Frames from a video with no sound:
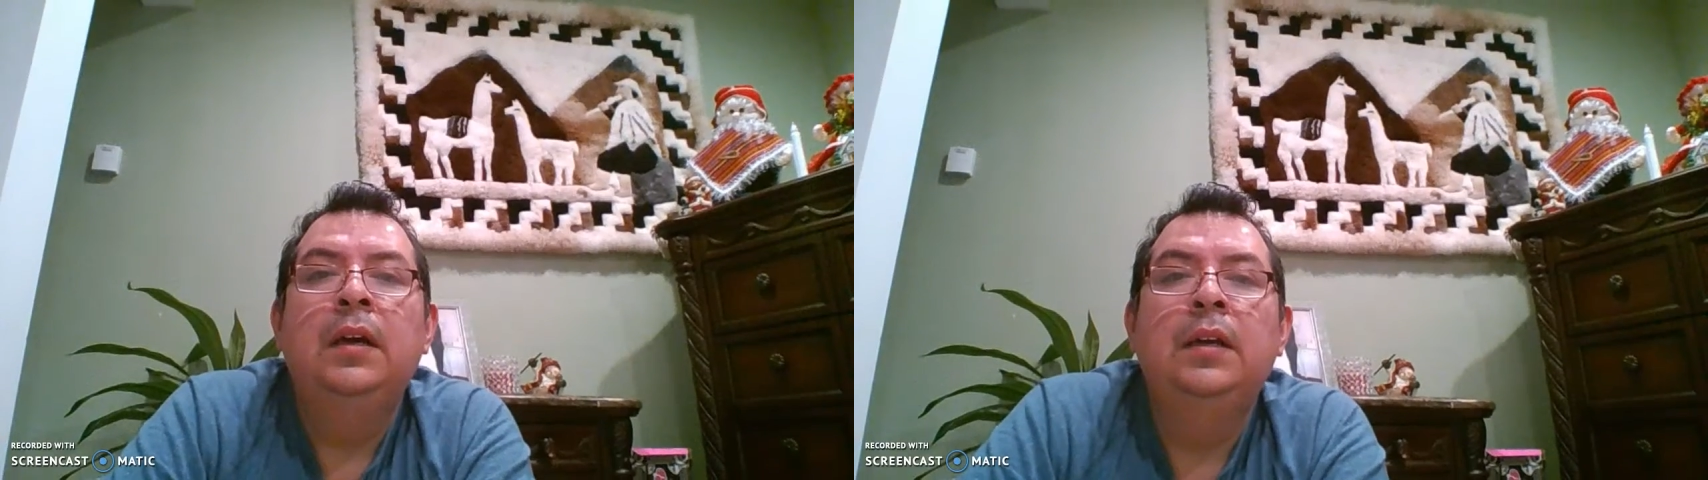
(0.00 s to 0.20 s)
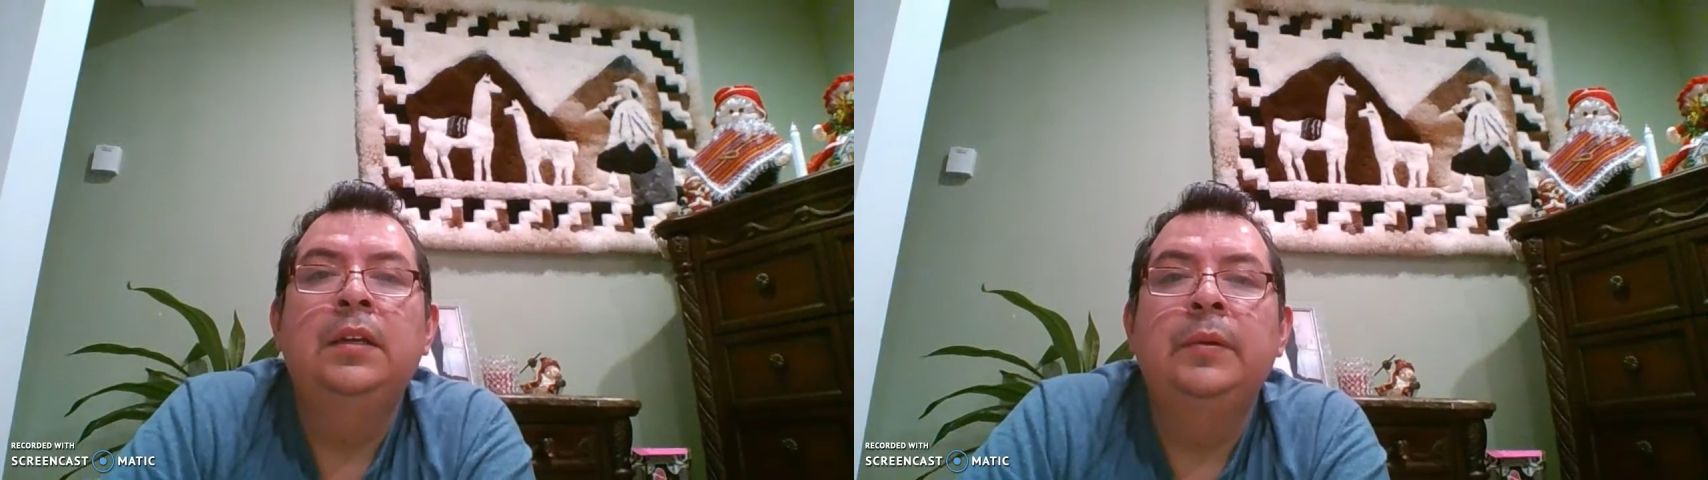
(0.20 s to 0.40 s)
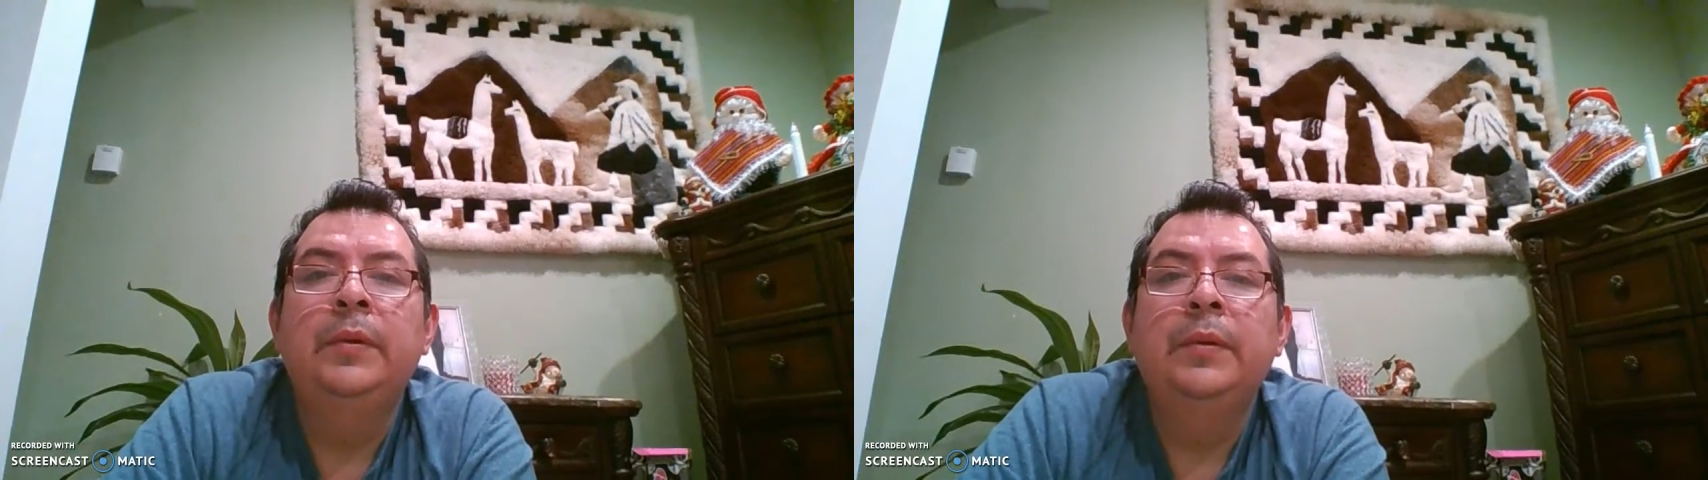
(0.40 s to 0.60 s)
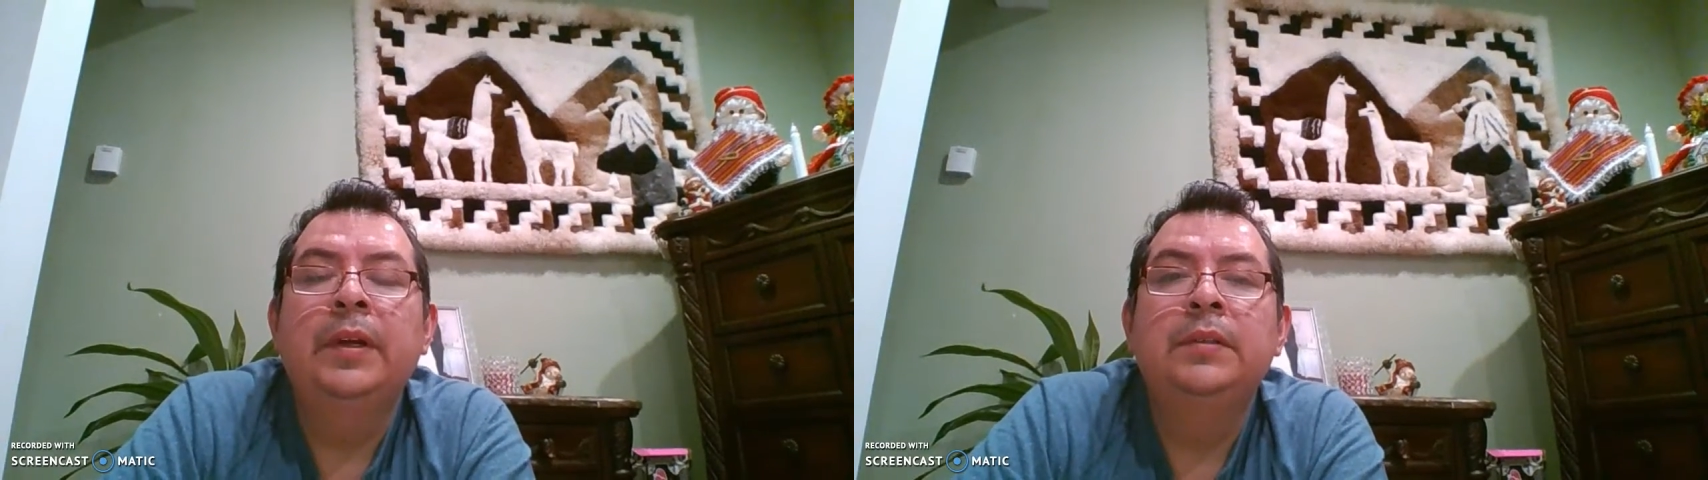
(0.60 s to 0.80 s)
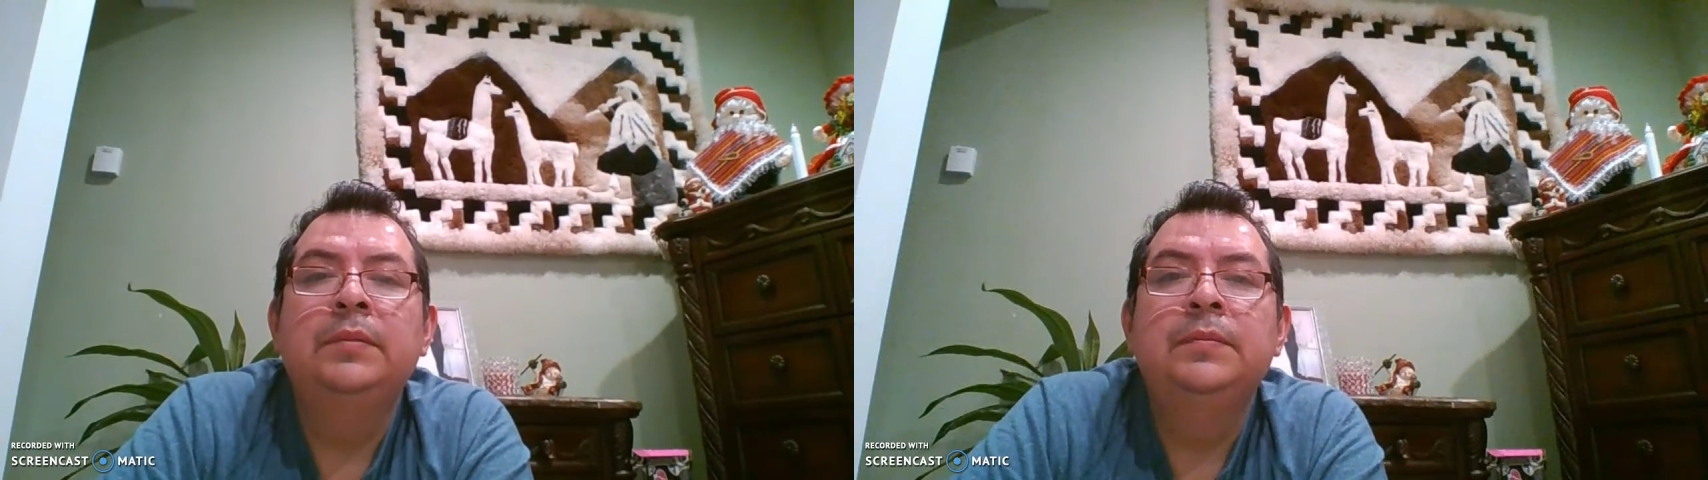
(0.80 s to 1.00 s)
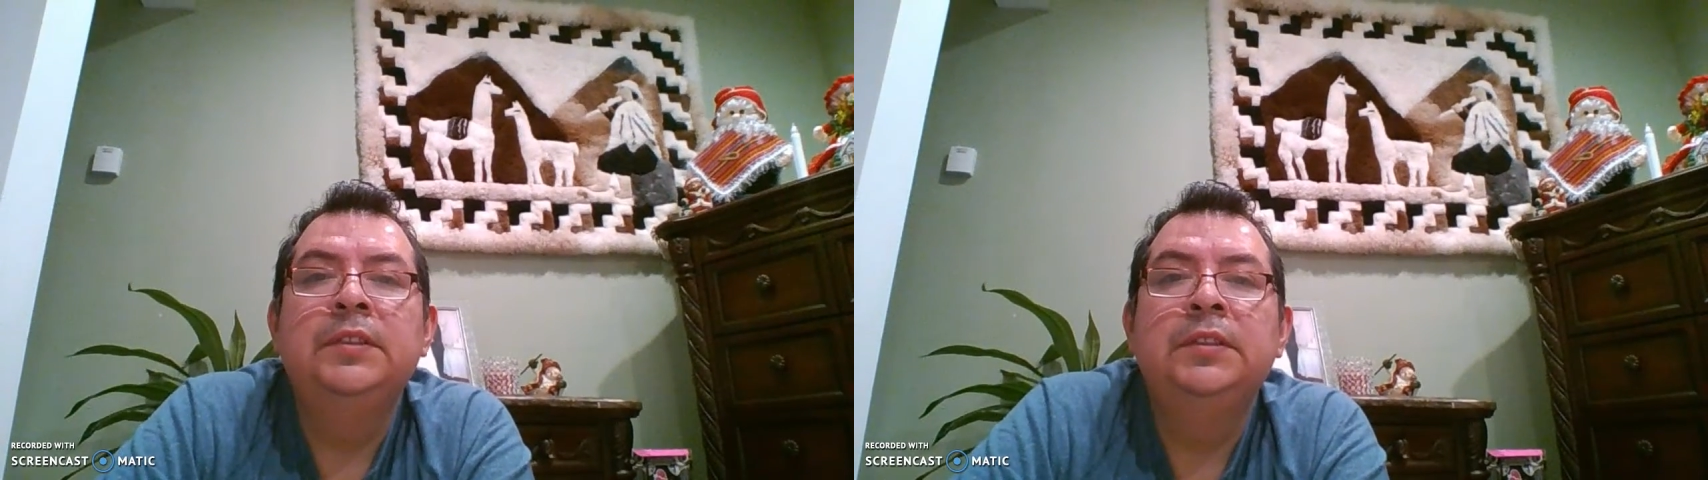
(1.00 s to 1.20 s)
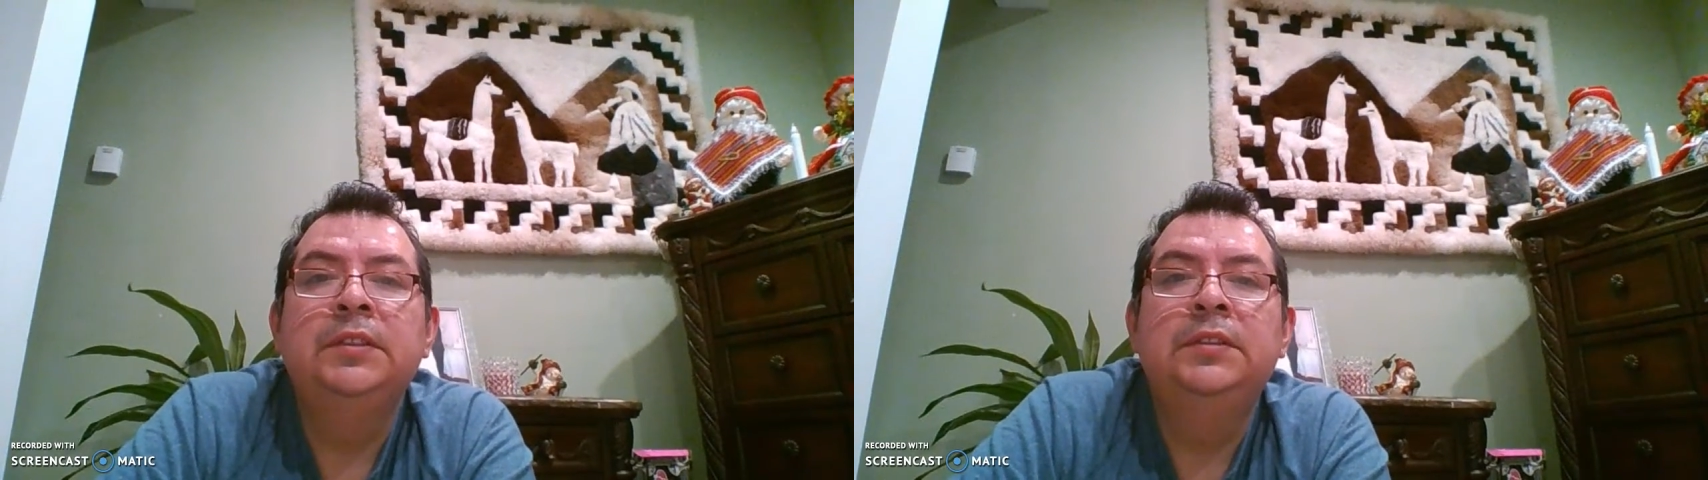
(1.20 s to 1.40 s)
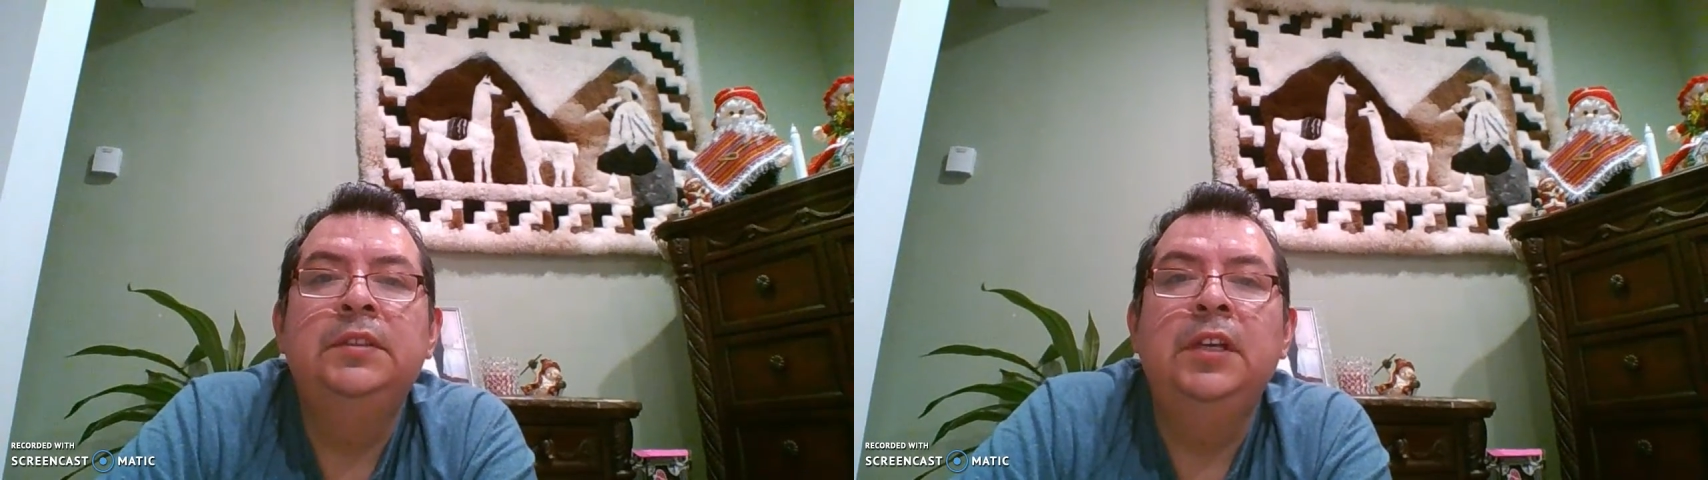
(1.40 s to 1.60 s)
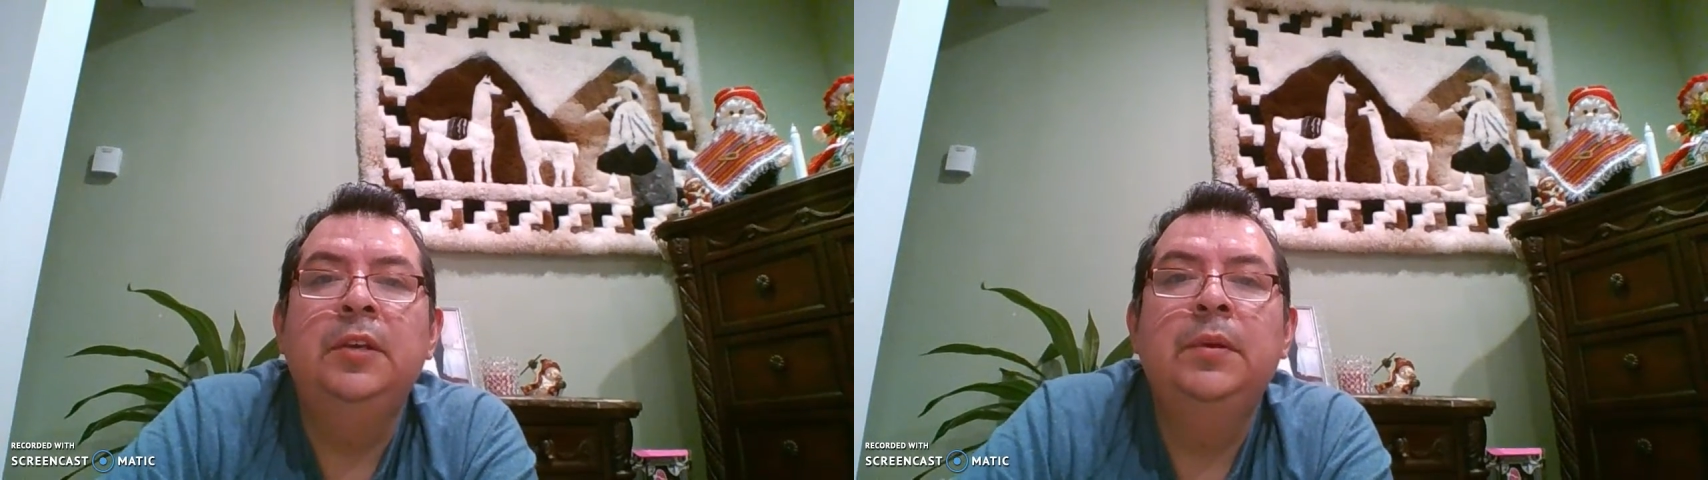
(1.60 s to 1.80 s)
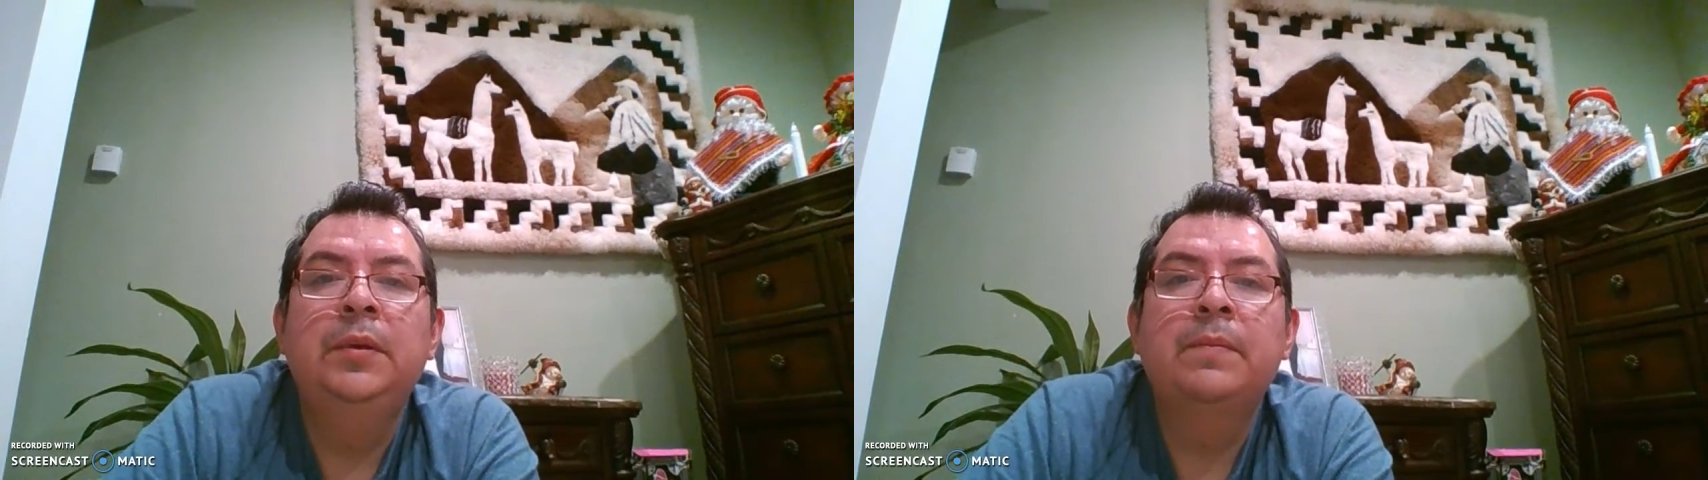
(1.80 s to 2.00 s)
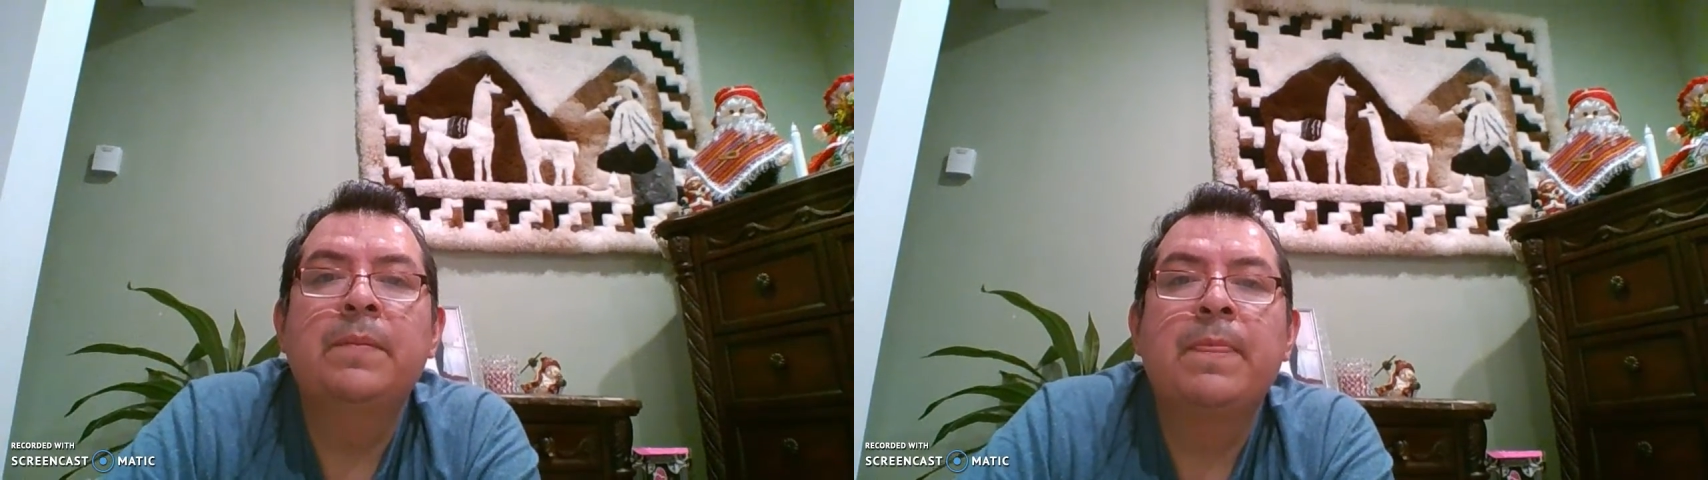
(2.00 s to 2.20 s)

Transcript: Hi everybody, this is David,